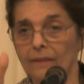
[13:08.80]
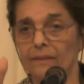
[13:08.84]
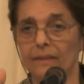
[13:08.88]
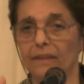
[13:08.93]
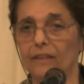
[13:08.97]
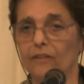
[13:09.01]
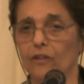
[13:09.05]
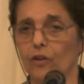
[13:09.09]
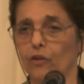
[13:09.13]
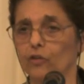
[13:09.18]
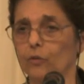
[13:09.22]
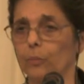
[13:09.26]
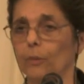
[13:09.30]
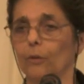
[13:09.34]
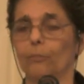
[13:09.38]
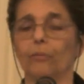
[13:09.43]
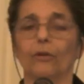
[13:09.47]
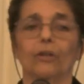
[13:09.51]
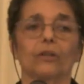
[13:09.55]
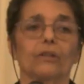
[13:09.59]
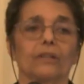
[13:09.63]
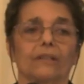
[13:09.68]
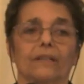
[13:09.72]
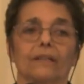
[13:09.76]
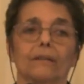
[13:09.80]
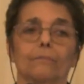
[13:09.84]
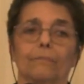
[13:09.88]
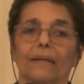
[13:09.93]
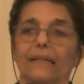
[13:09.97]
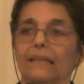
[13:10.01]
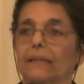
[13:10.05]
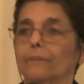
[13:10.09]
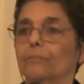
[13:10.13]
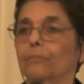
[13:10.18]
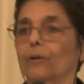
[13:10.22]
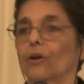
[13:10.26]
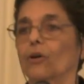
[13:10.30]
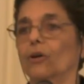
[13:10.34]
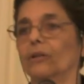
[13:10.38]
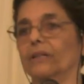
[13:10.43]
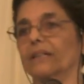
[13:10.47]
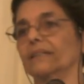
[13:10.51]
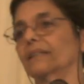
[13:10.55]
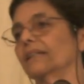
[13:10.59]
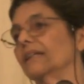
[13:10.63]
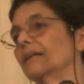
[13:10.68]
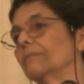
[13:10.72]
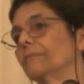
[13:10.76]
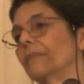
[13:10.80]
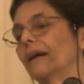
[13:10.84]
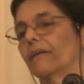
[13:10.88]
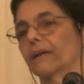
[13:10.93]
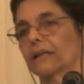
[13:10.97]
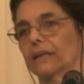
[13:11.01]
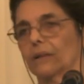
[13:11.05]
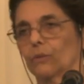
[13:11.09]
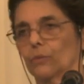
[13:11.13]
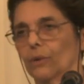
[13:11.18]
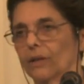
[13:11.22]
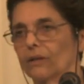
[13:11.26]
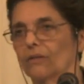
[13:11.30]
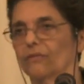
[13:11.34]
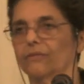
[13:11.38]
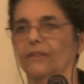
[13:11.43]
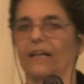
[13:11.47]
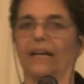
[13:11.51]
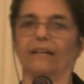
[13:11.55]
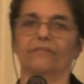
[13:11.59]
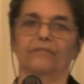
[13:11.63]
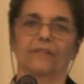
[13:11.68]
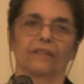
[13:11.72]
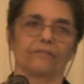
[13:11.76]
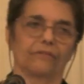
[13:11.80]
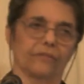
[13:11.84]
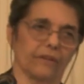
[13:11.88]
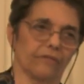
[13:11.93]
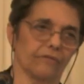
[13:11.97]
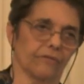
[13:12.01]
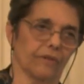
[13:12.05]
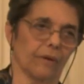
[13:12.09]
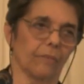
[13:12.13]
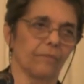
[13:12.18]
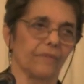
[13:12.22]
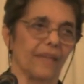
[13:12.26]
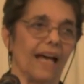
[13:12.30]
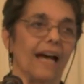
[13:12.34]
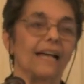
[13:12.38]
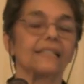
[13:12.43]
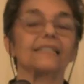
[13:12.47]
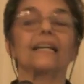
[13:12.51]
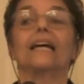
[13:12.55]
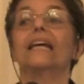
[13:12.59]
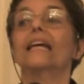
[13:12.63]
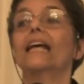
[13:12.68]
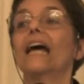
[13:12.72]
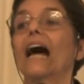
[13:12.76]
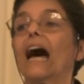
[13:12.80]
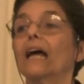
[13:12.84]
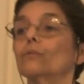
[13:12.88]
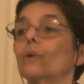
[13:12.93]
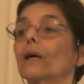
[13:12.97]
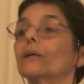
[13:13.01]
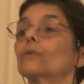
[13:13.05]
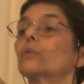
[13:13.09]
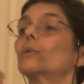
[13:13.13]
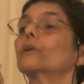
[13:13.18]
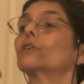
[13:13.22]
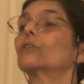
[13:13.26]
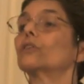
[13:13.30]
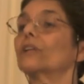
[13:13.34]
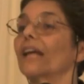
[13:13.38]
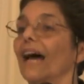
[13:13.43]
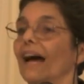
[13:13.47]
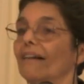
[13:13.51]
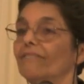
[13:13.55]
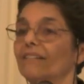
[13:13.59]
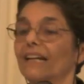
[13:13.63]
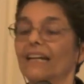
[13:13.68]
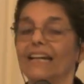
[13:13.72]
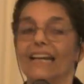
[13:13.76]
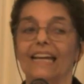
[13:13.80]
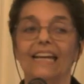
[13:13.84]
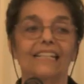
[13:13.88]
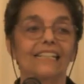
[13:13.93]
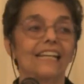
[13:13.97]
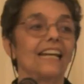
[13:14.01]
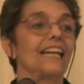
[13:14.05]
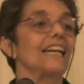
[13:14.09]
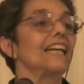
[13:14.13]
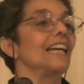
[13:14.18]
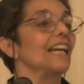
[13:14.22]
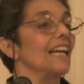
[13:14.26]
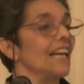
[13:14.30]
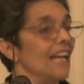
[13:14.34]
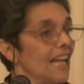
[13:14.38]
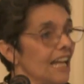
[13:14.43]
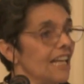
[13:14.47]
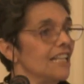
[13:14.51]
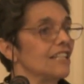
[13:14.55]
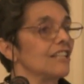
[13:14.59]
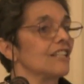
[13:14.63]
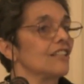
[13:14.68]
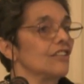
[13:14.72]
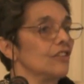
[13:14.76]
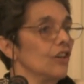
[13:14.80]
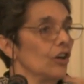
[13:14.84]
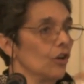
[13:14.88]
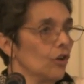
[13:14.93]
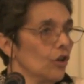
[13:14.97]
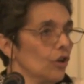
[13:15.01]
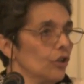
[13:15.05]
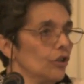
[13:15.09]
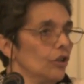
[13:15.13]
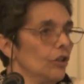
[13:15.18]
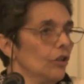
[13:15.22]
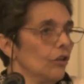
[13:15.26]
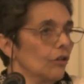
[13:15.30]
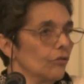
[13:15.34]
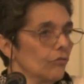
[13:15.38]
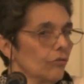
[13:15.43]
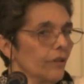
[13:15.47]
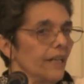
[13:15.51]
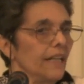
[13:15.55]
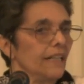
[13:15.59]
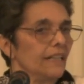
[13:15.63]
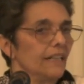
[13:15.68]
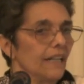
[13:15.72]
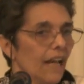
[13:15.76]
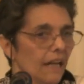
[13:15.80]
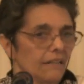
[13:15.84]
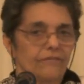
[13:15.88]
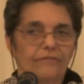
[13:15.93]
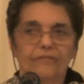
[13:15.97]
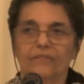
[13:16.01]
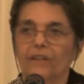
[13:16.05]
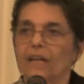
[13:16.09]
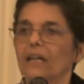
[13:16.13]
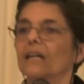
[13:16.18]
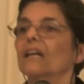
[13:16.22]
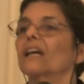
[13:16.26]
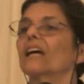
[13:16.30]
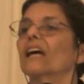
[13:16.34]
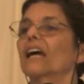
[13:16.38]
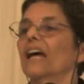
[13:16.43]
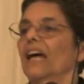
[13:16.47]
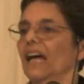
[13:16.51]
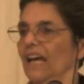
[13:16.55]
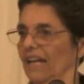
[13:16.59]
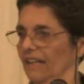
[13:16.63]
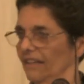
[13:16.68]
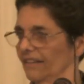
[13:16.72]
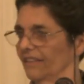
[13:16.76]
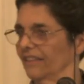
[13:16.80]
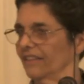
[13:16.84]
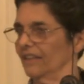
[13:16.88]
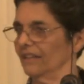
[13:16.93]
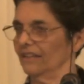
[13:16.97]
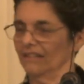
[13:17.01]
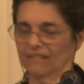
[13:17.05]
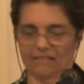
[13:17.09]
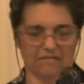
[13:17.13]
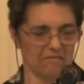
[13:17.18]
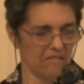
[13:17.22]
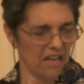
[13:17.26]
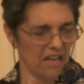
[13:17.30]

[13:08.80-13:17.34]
the cosmopolitan Belle Epoque and the American way of life different from that. And what we could have ahead is the good green life. Healthy,